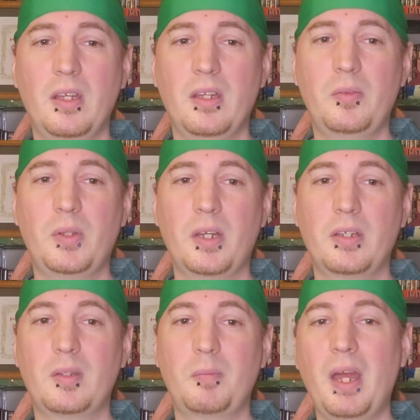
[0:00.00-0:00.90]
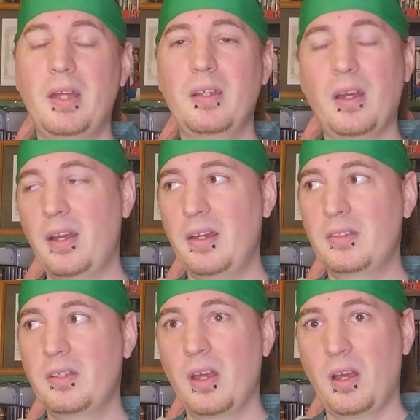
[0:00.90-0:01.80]
is because the bad
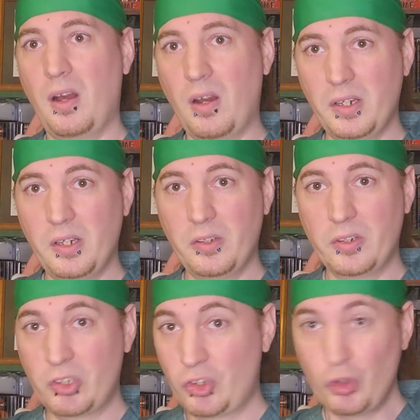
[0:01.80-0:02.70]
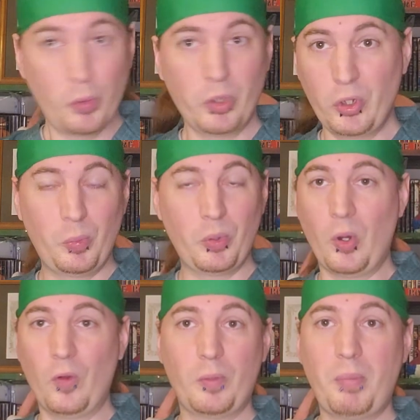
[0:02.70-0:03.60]
guys are either super
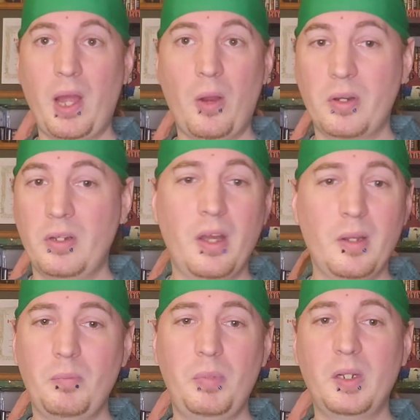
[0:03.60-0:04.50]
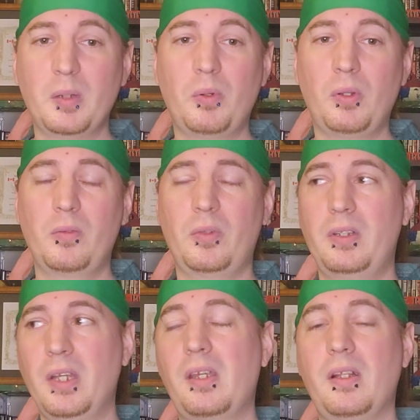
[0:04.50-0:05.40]
duper overpowered and unbeatable and
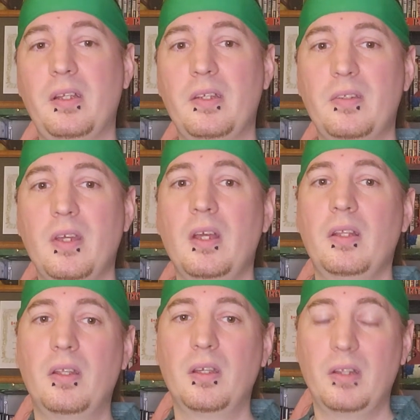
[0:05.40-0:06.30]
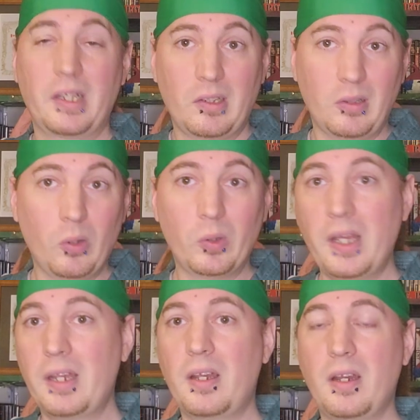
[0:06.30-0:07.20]
ridiculous, like the Lo
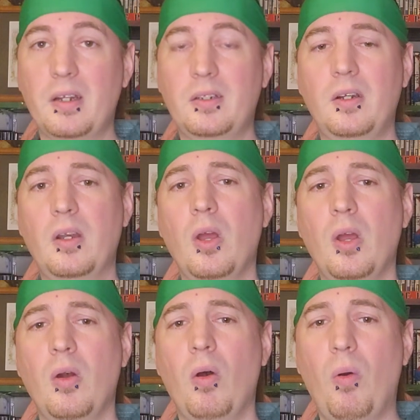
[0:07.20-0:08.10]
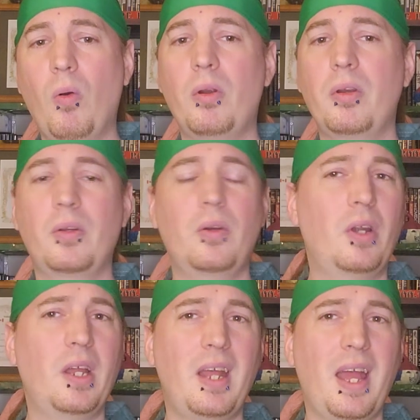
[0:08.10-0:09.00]
Lei character, or
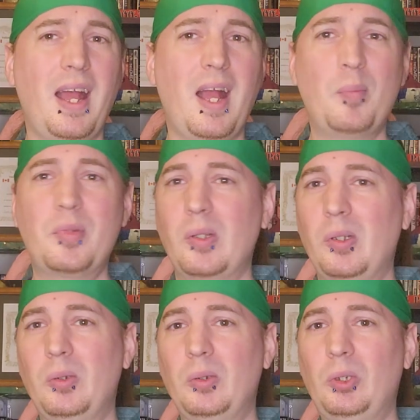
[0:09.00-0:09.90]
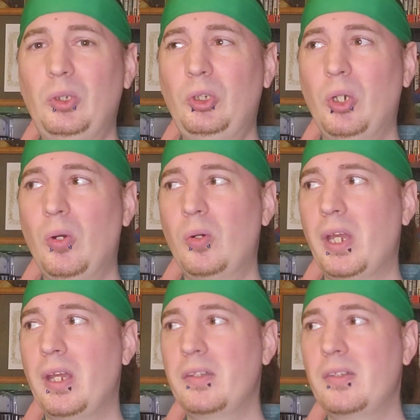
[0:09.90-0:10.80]
they're an absolute
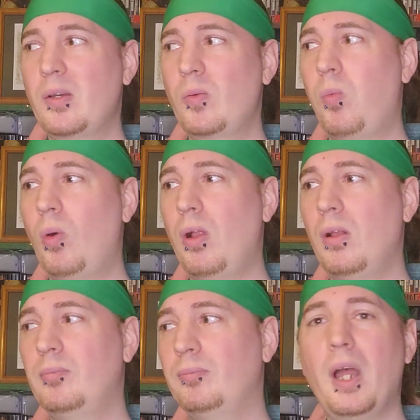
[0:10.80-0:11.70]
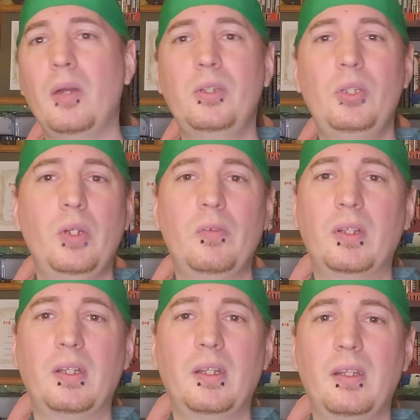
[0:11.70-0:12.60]
joke, and it's like, well, why would you
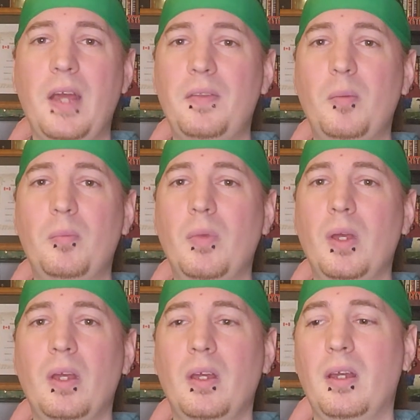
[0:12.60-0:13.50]
even let them